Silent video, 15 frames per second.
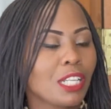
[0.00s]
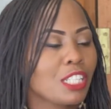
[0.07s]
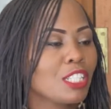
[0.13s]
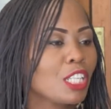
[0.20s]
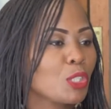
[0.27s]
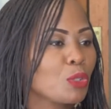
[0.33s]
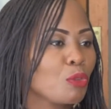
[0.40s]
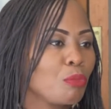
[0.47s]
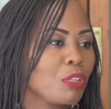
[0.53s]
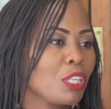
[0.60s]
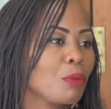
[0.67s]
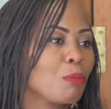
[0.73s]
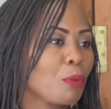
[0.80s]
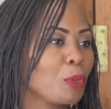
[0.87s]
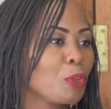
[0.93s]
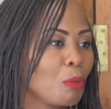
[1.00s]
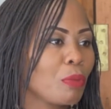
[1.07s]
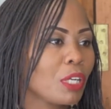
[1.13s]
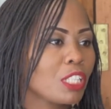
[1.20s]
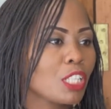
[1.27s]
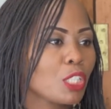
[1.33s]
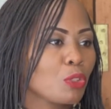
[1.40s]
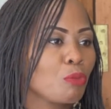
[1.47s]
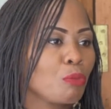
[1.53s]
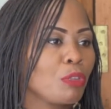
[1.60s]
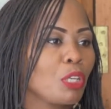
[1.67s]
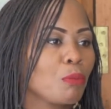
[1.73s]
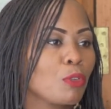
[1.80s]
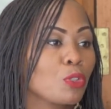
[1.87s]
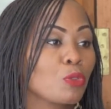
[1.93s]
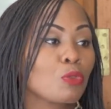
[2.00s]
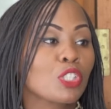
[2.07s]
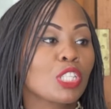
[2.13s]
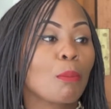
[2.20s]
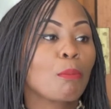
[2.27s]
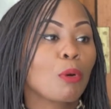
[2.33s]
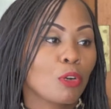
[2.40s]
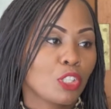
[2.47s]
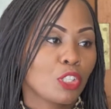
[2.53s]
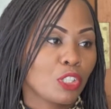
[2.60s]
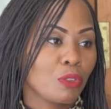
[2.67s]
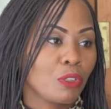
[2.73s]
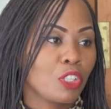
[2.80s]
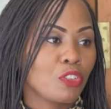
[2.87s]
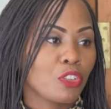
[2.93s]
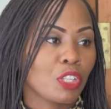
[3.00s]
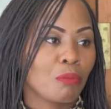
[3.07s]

partner should be able, your partner should be able to support your